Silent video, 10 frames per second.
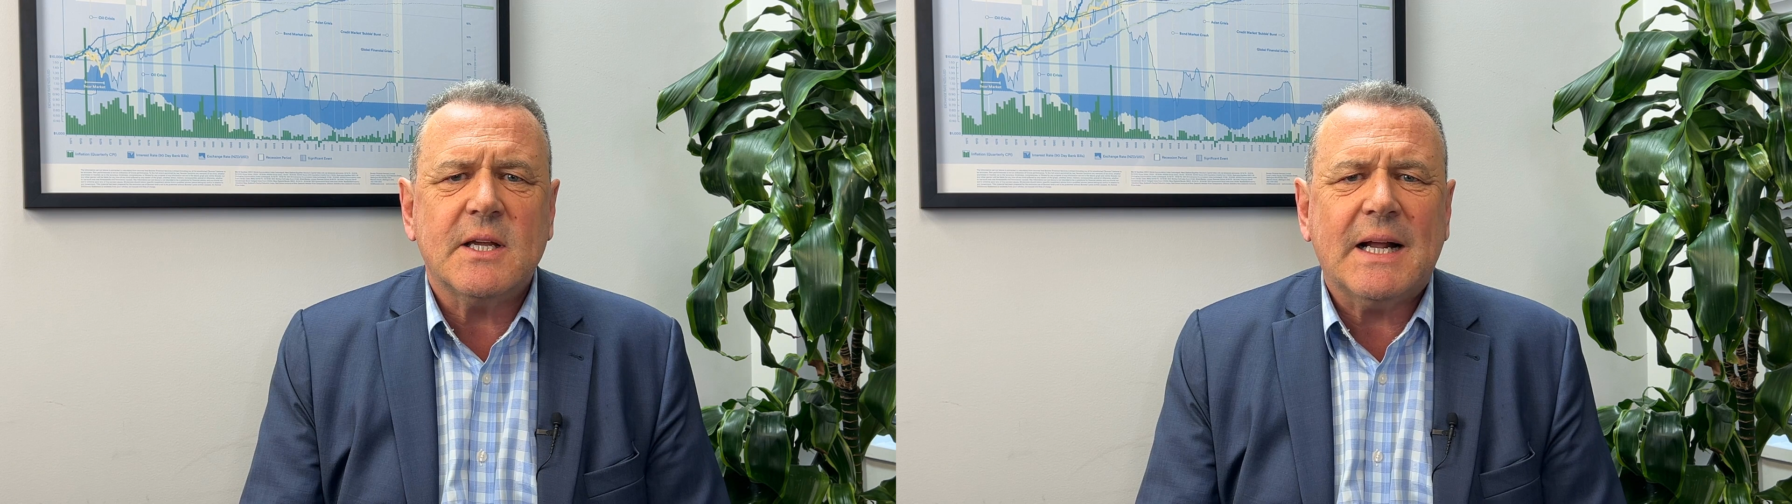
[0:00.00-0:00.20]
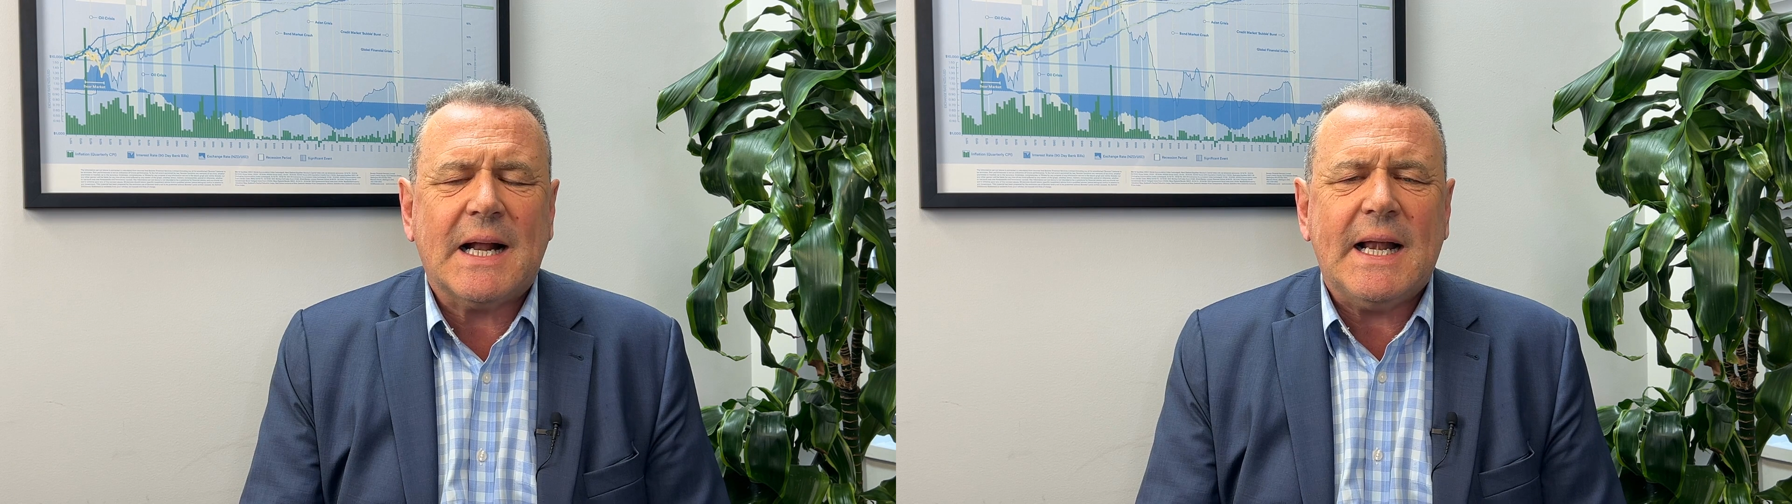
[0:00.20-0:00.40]

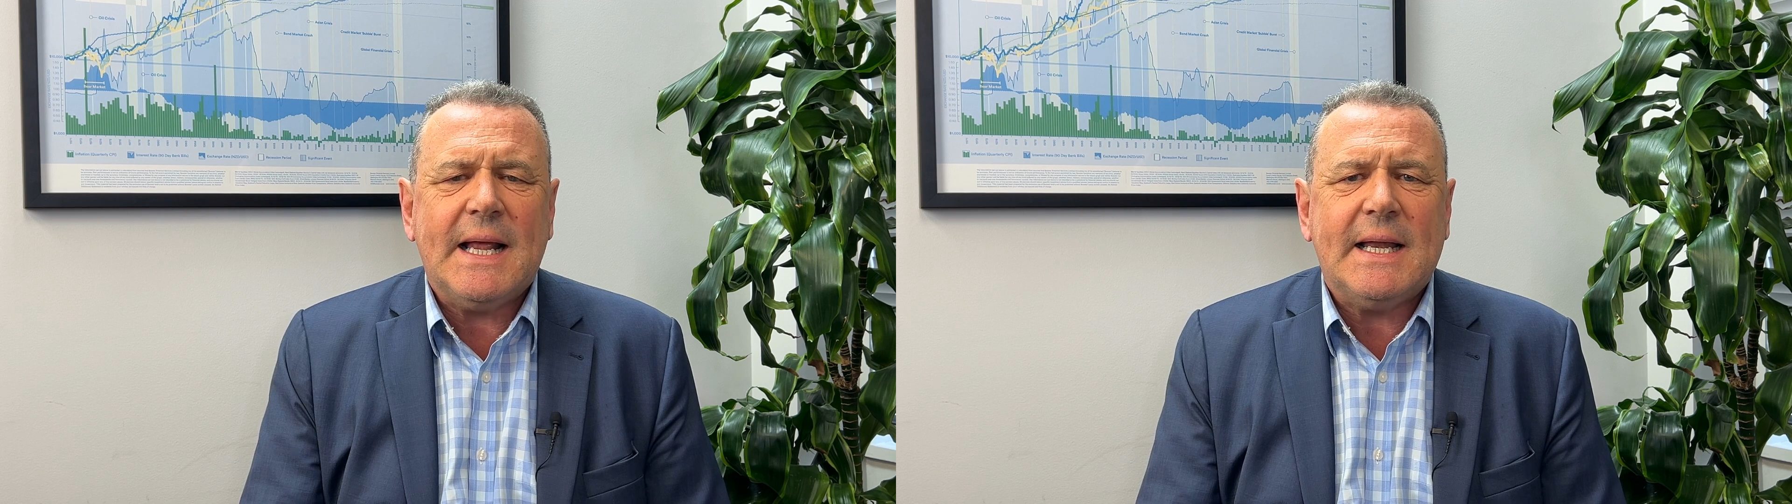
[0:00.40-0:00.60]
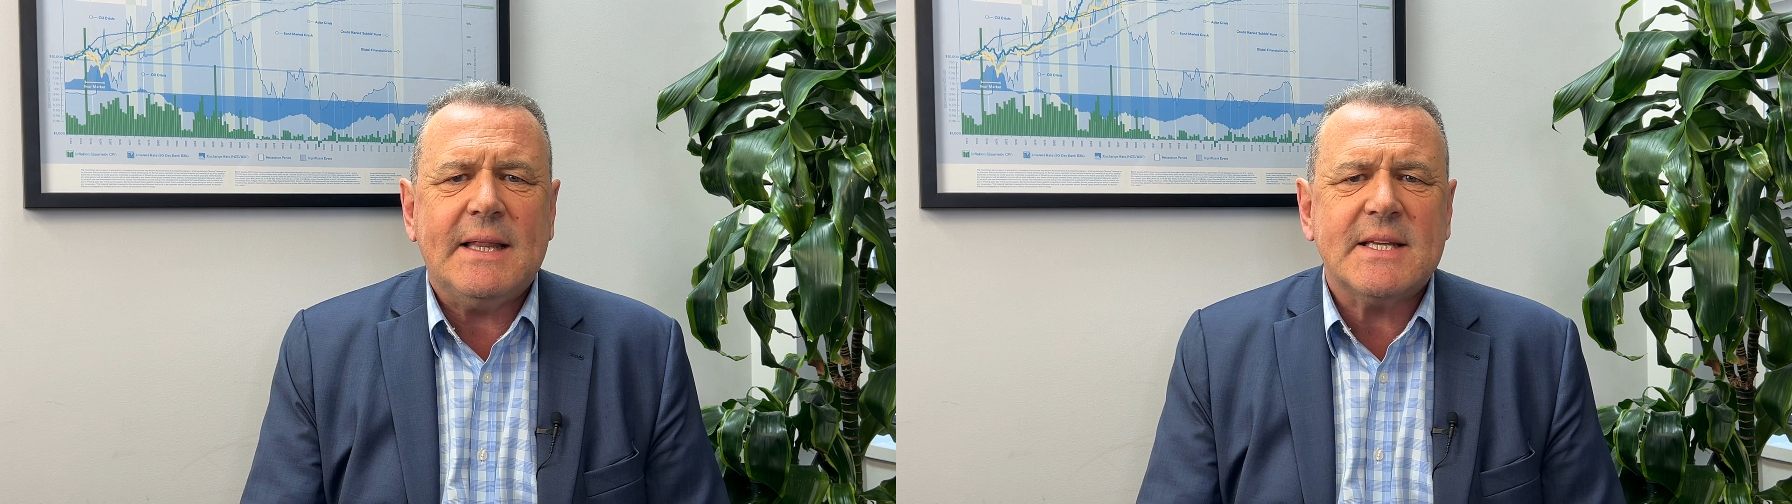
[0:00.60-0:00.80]
And
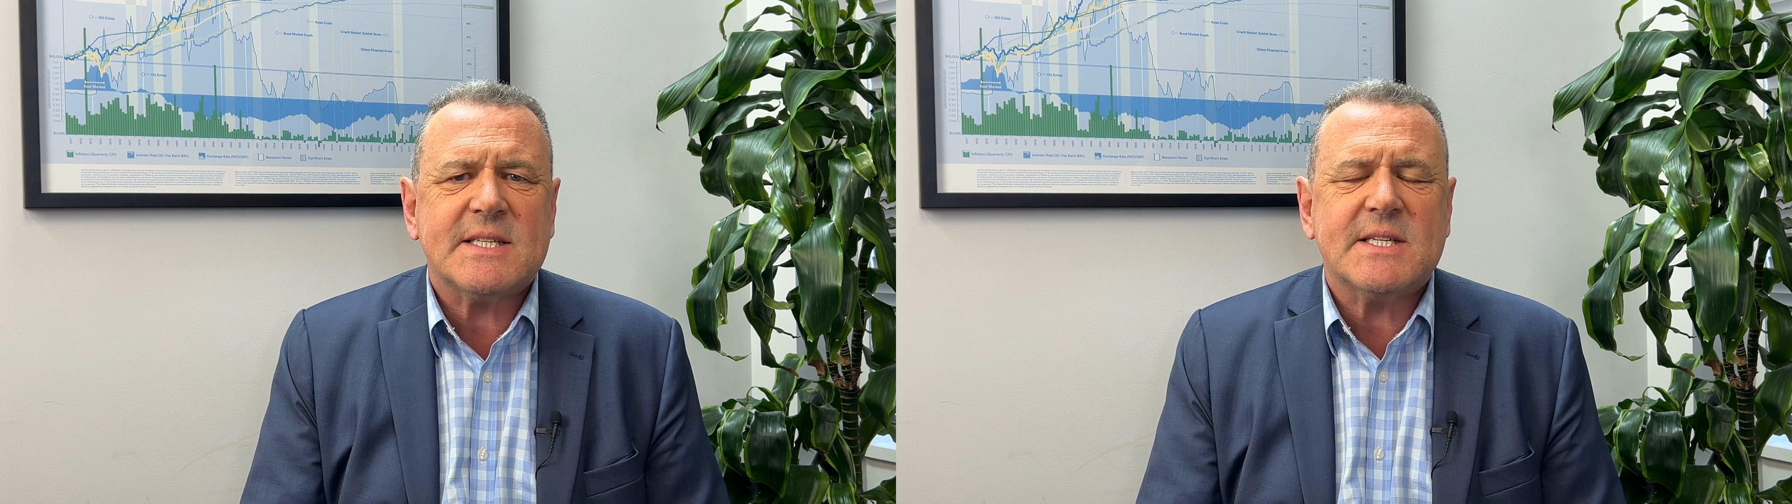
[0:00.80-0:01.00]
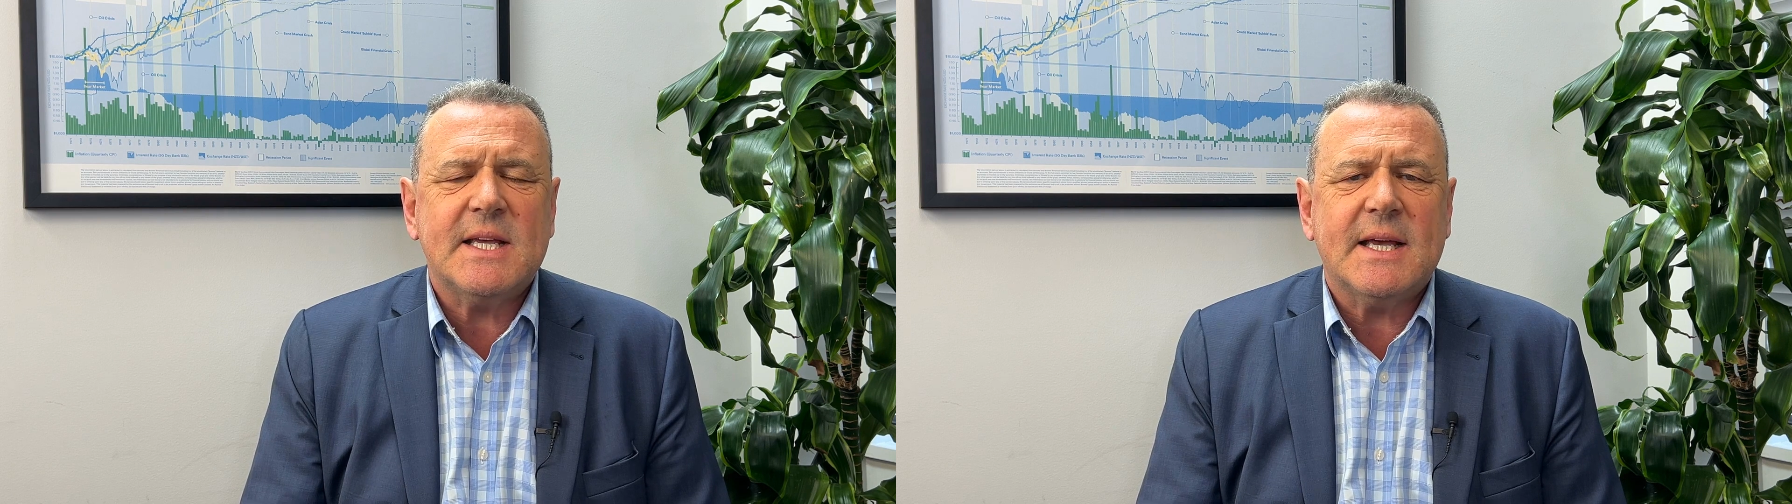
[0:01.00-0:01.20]
clearly
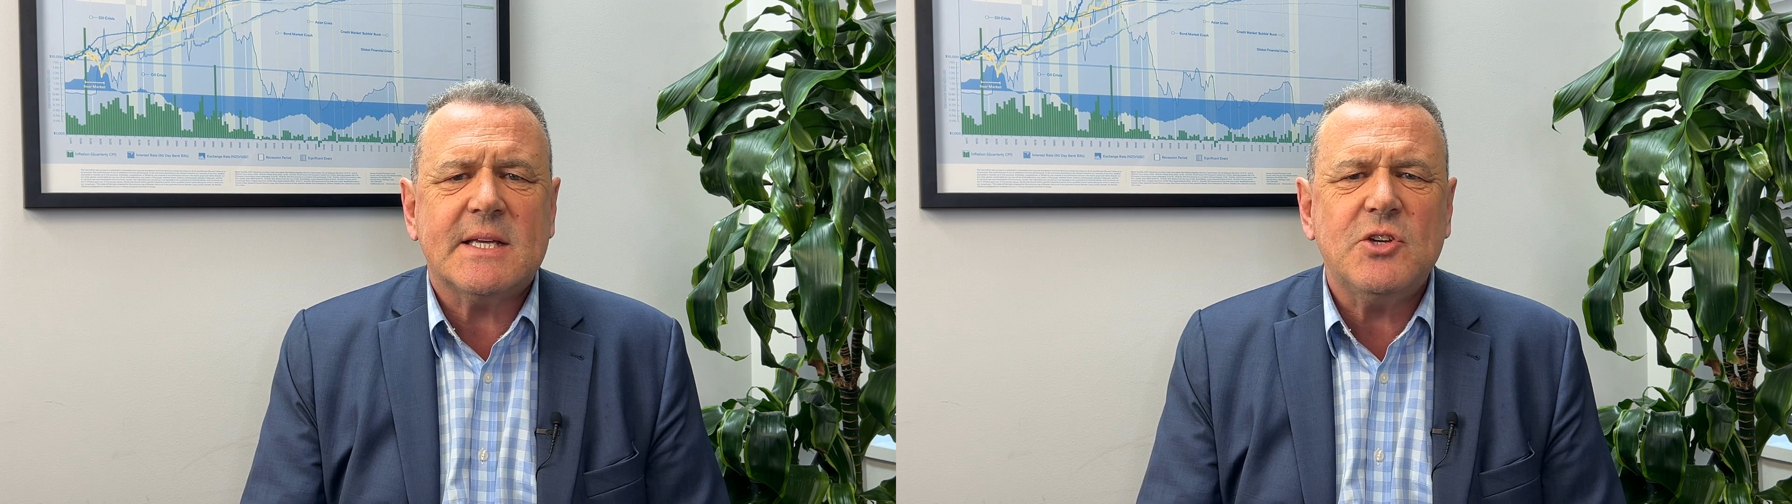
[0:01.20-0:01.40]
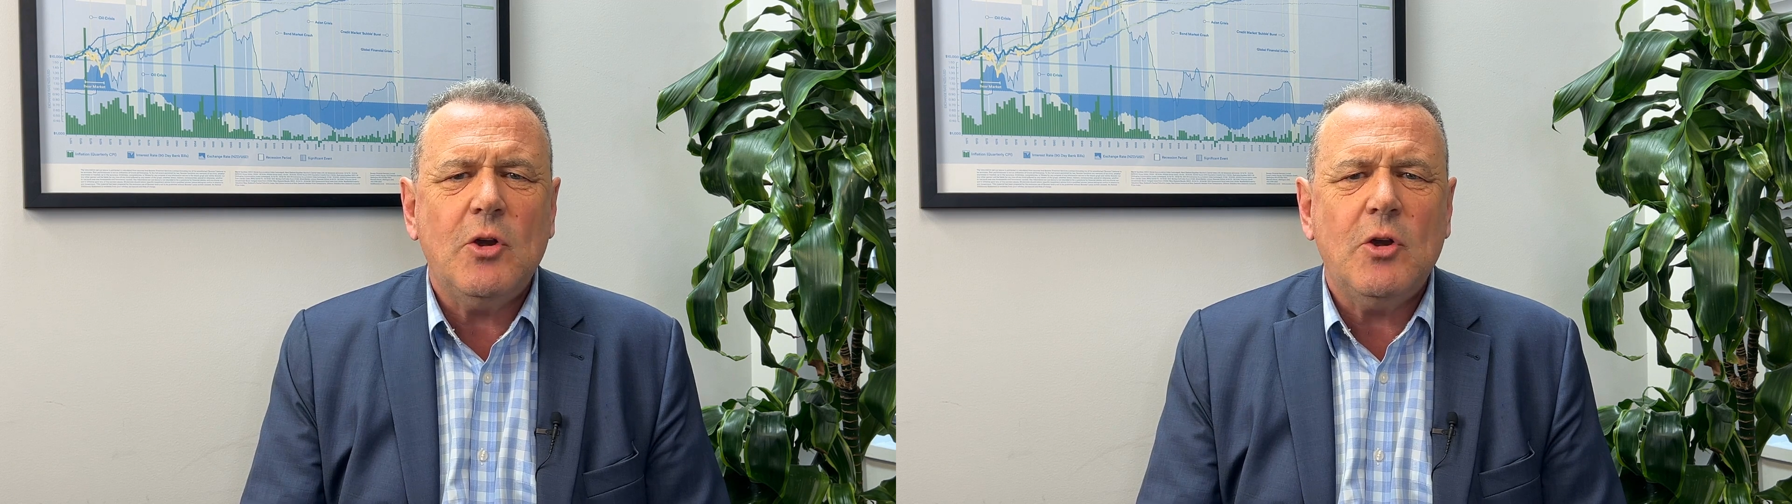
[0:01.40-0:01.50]
this year has